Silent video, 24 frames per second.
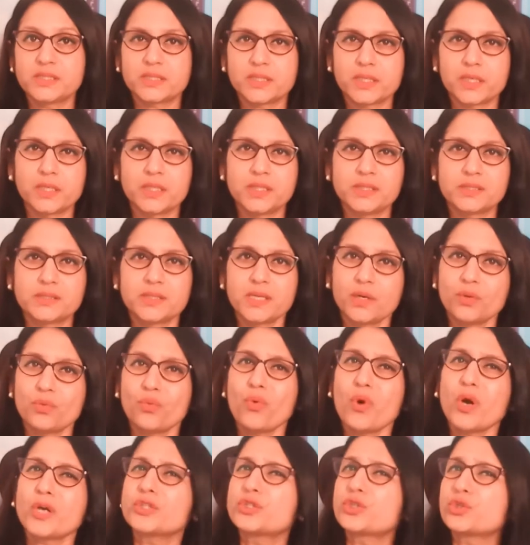studies, then
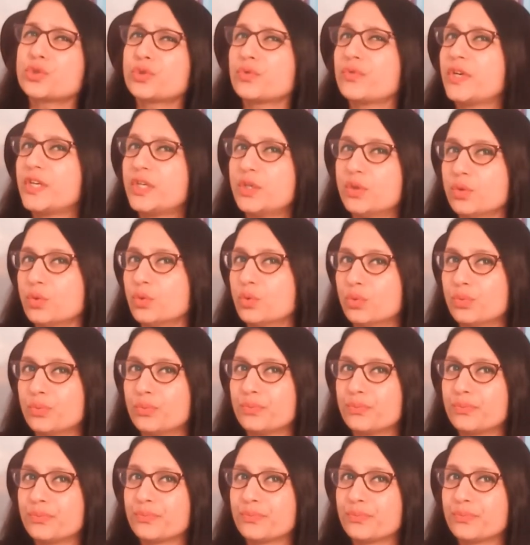what should we do?